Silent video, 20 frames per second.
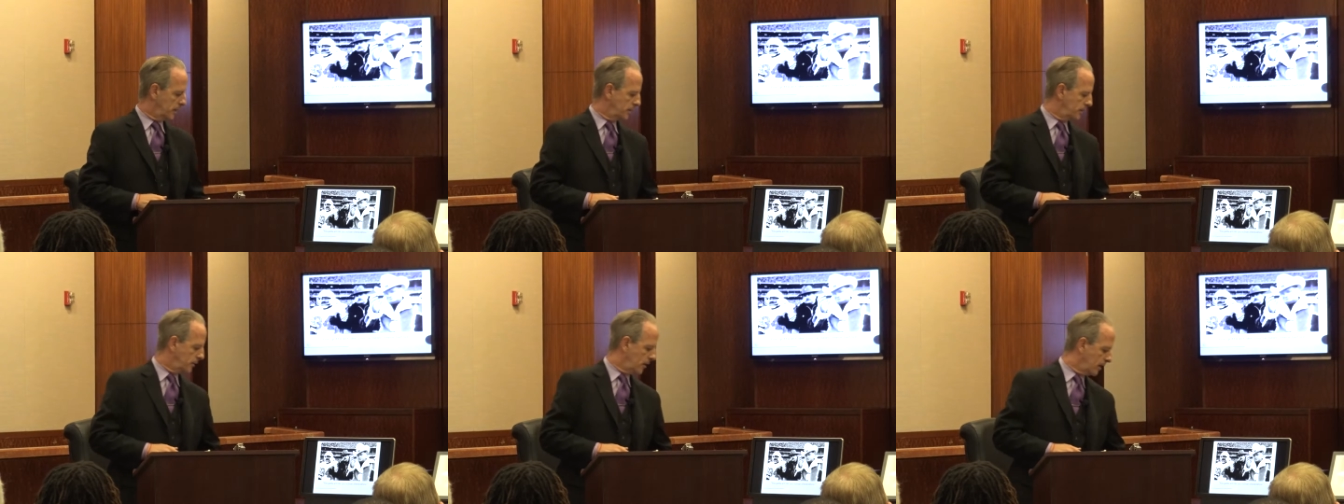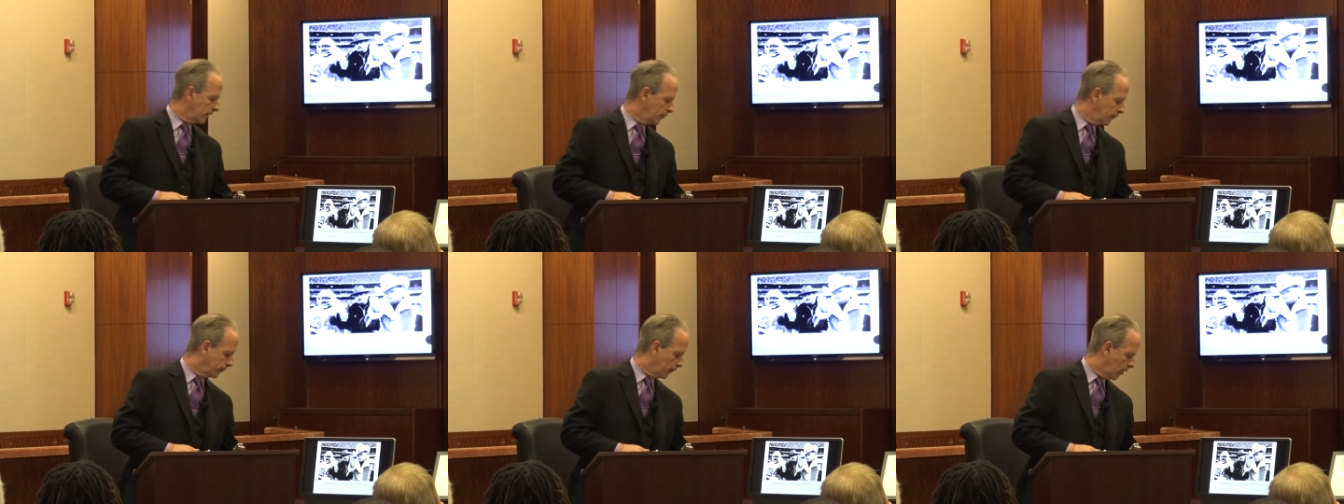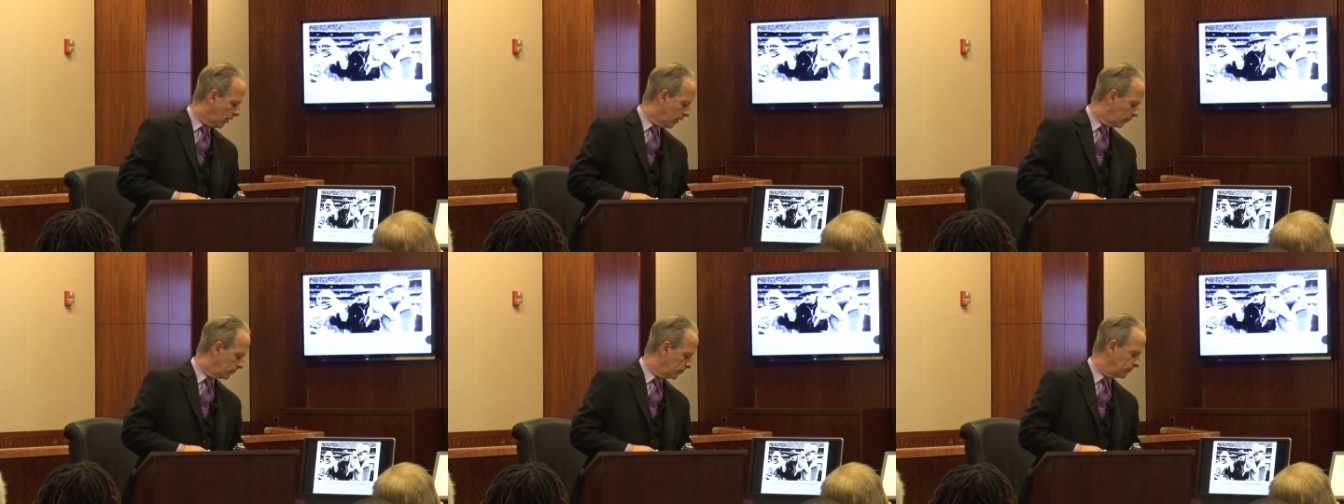Take it
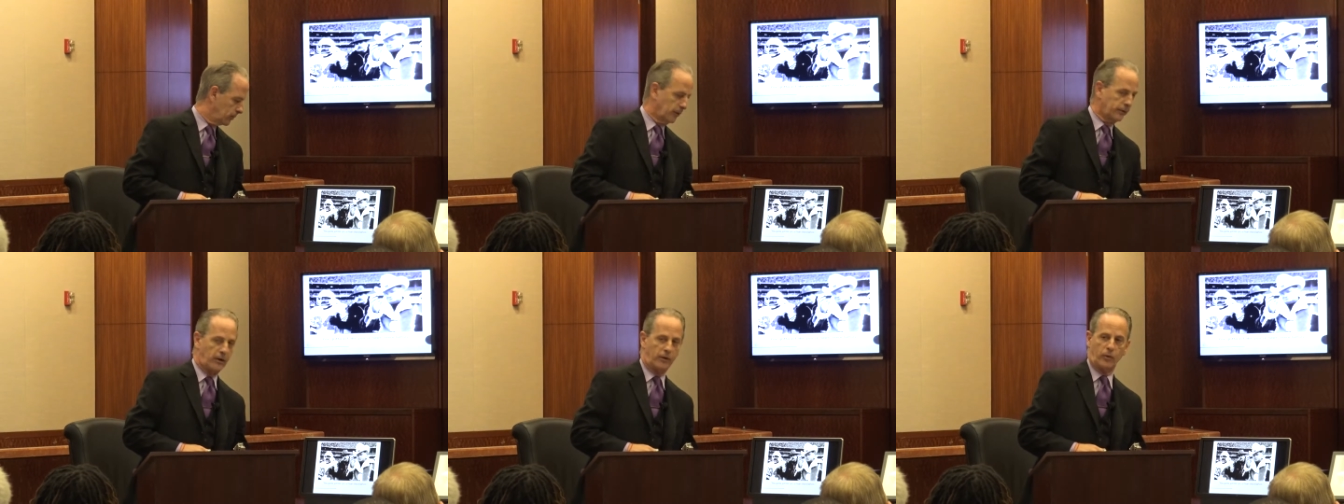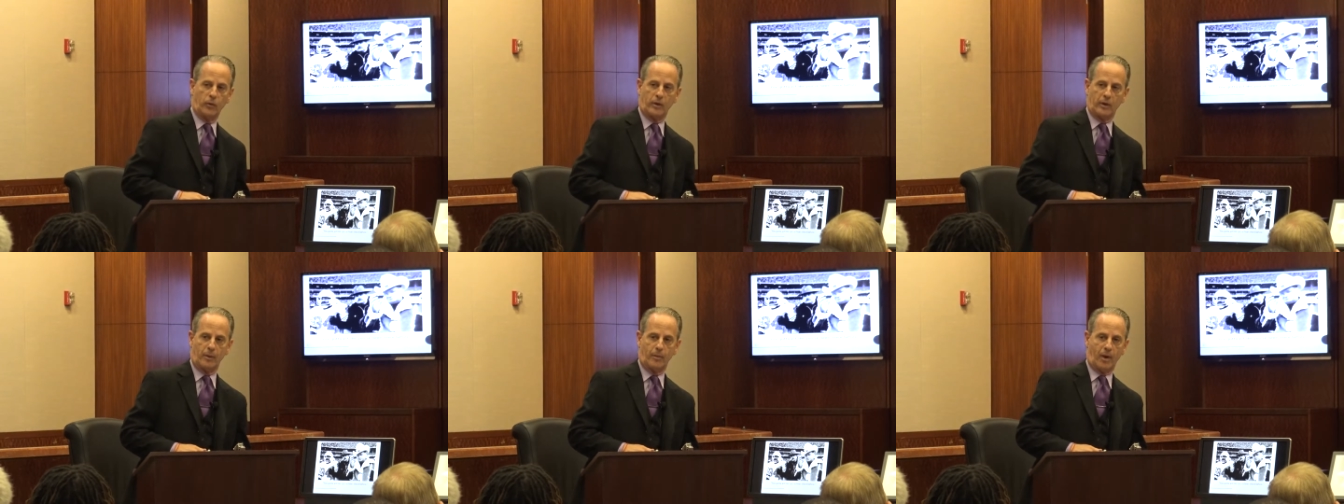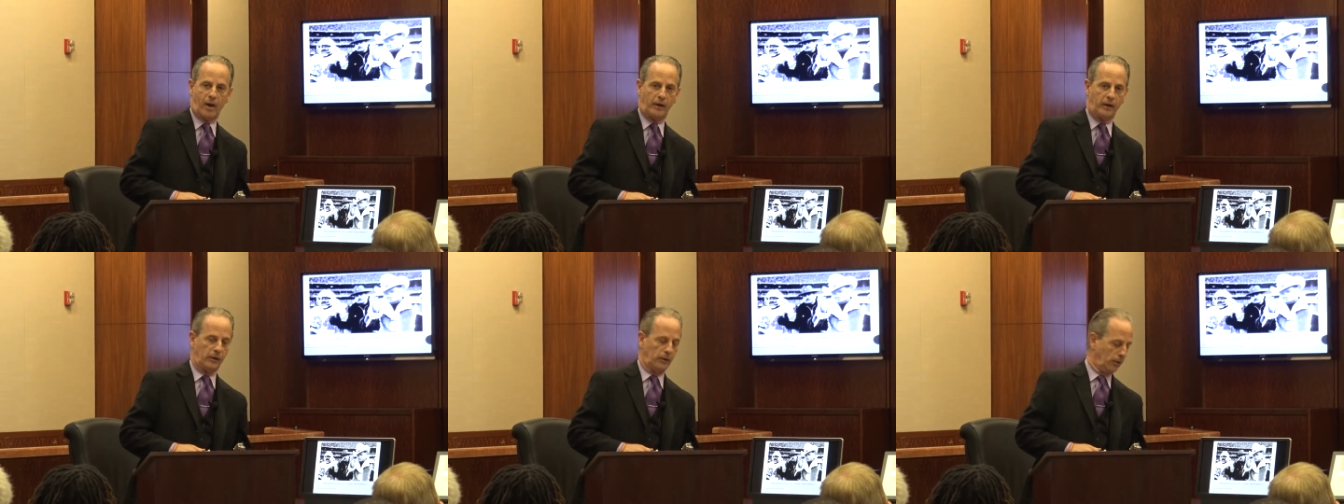from another one of
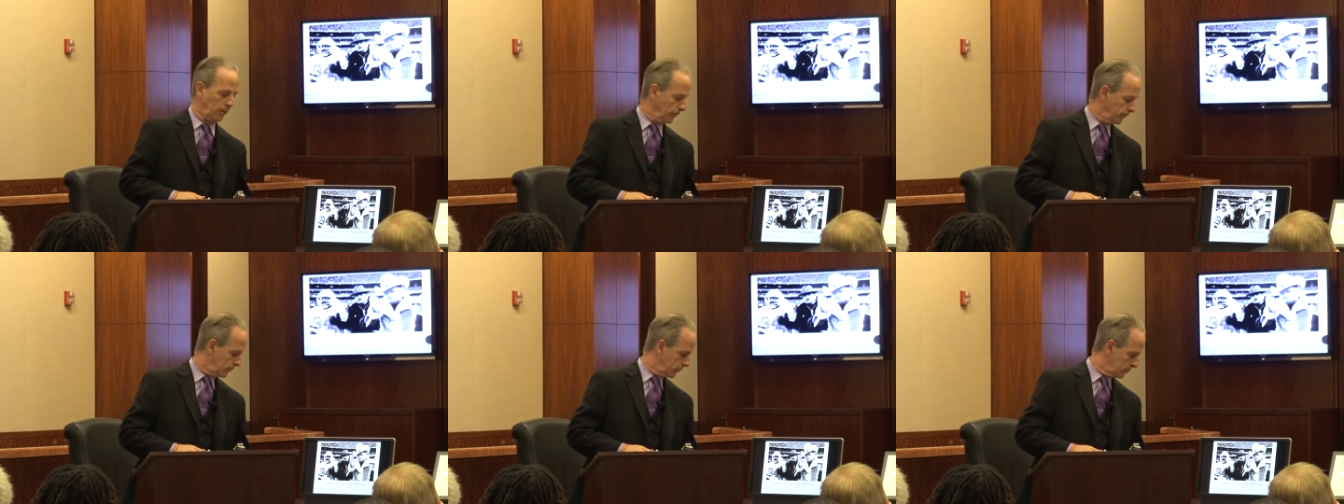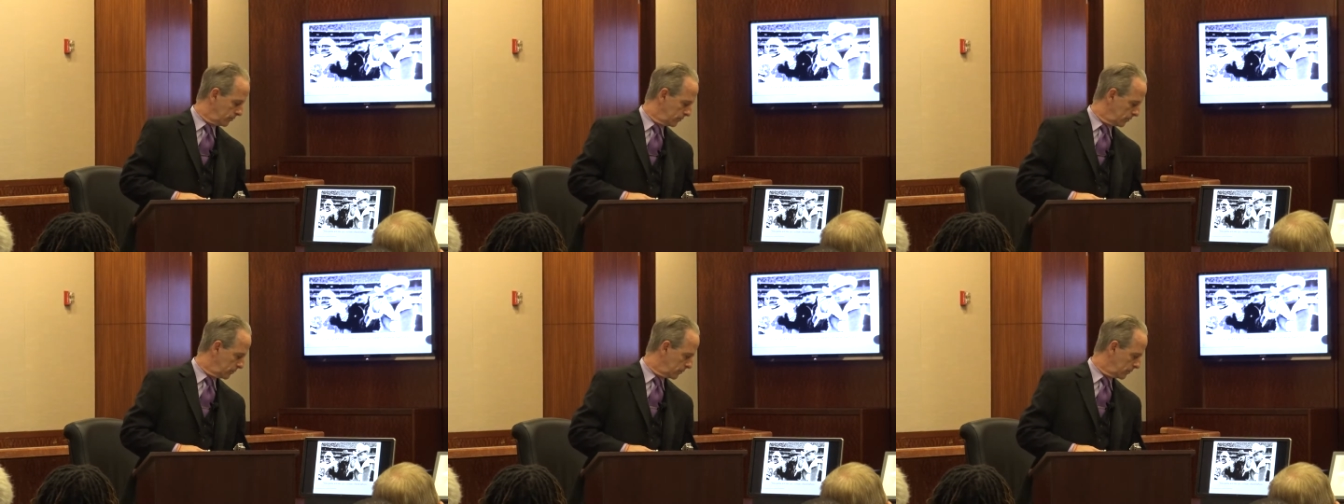my heroes,